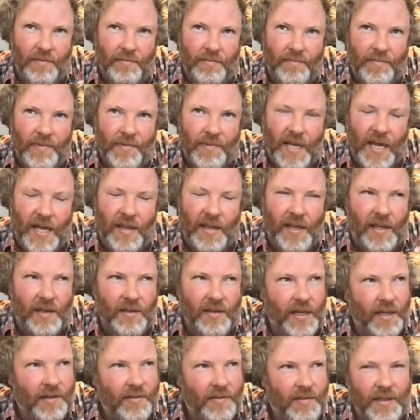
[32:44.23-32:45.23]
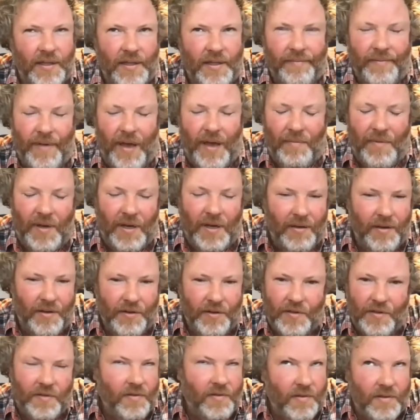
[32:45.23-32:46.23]
I think
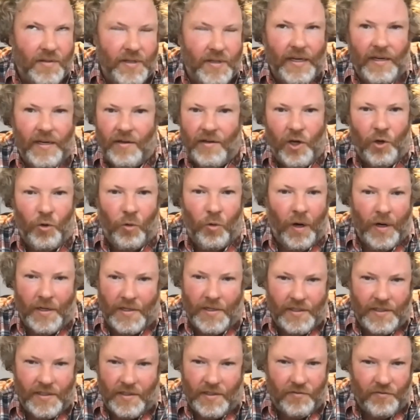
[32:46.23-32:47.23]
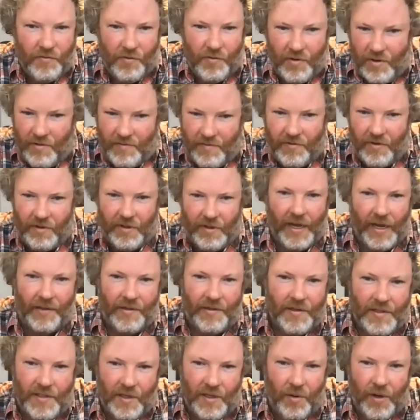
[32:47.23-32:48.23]
there's slight nuances for length
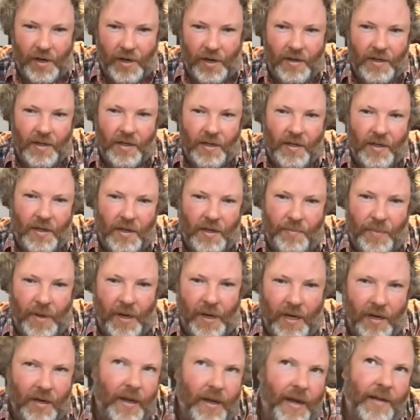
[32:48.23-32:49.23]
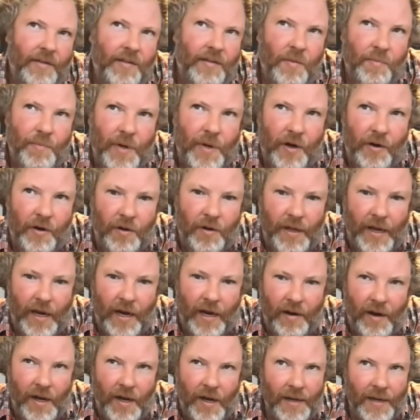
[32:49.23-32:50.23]
and so on, but in like the Imperial
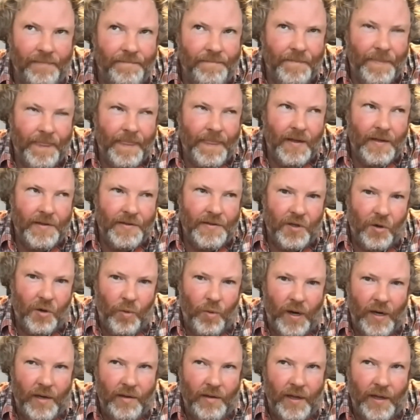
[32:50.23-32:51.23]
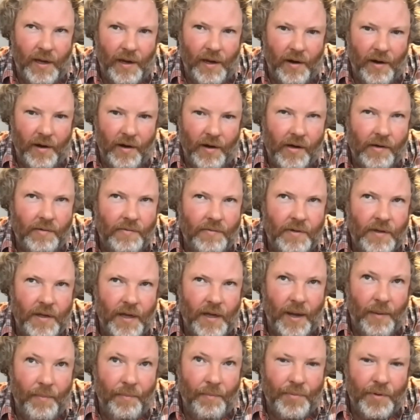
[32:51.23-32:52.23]
era, so when they are
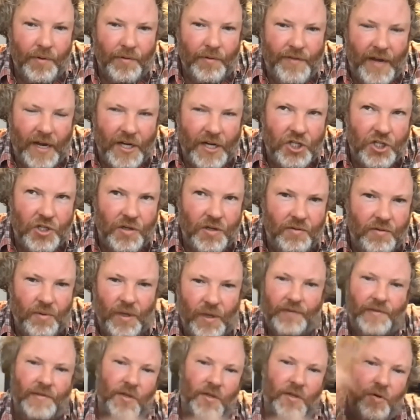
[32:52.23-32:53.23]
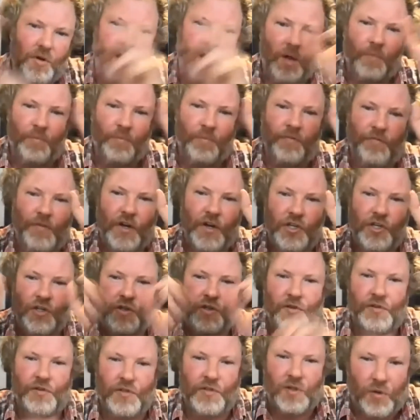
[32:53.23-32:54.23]
so-called
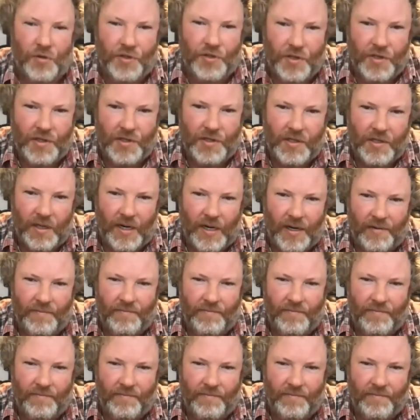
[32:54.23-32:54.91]
professional soldiers, and I